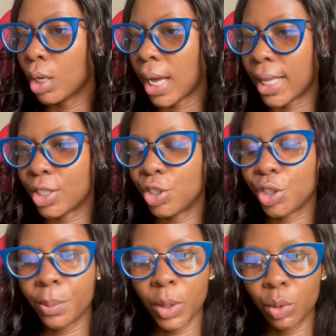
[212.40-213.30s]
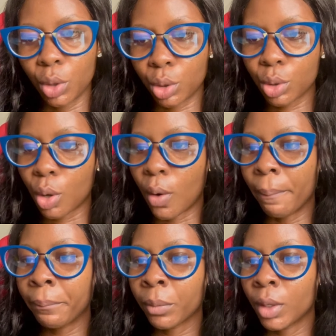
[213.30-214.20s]
at
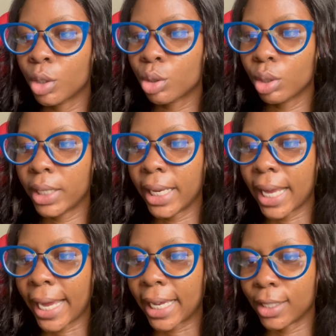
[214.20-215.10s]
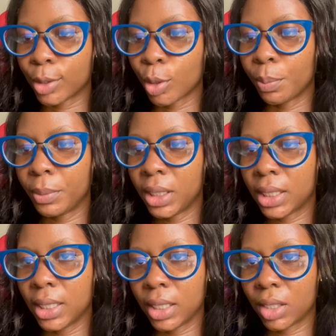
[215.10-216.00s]
gmail.com. So then I can
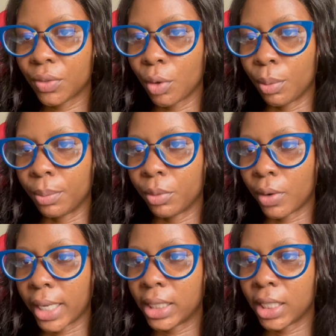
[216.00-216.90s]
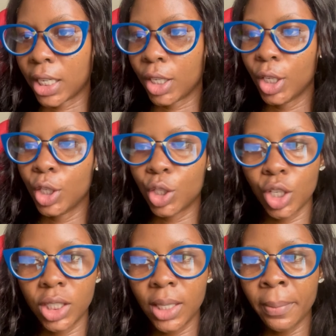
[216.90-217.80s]
submit this form right here. So
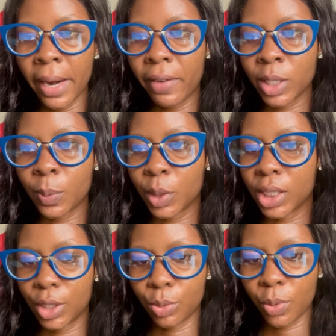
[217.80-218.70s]
you see my response is